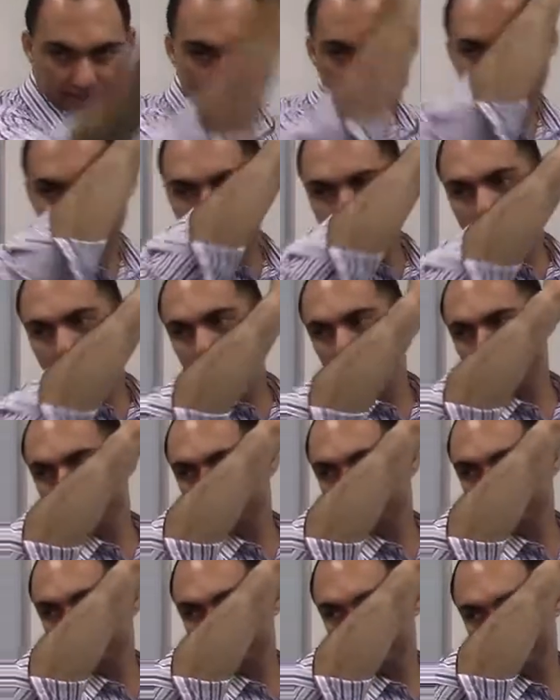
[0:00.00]
the noun.
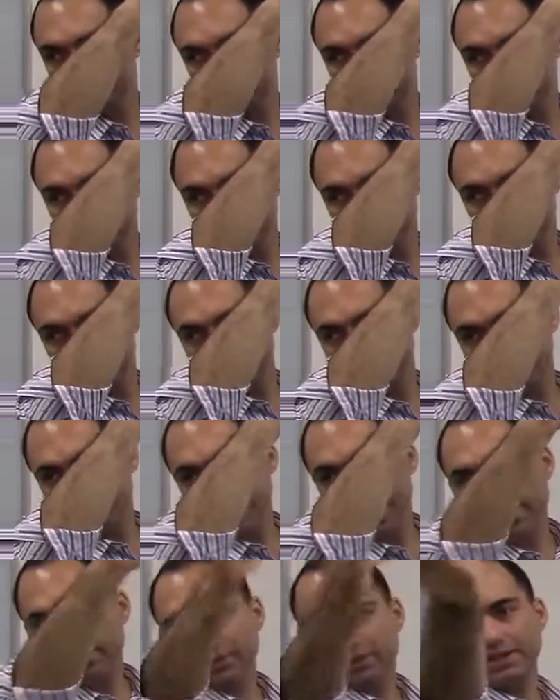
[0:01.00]

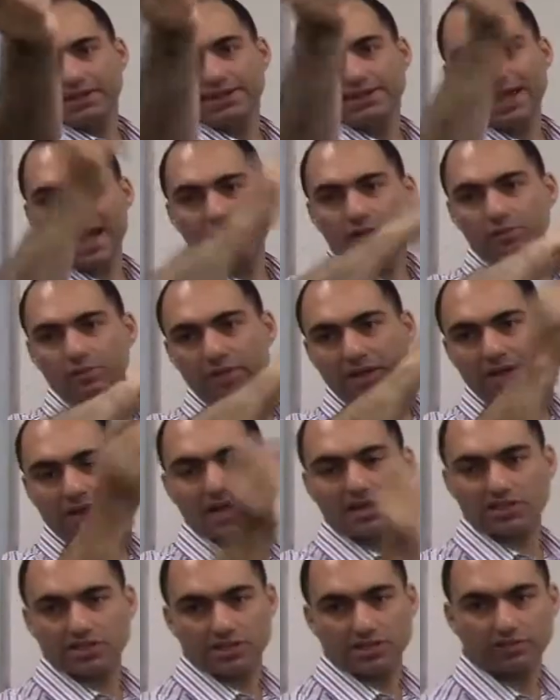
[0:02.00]
How can a noun be an
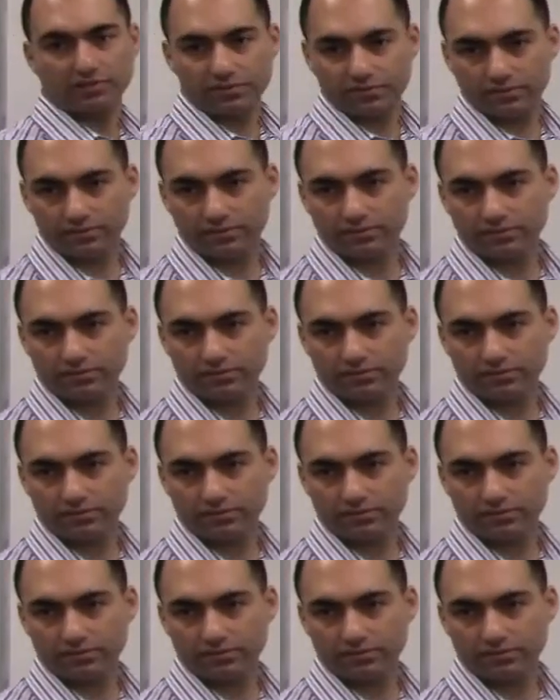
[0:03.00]
adjective?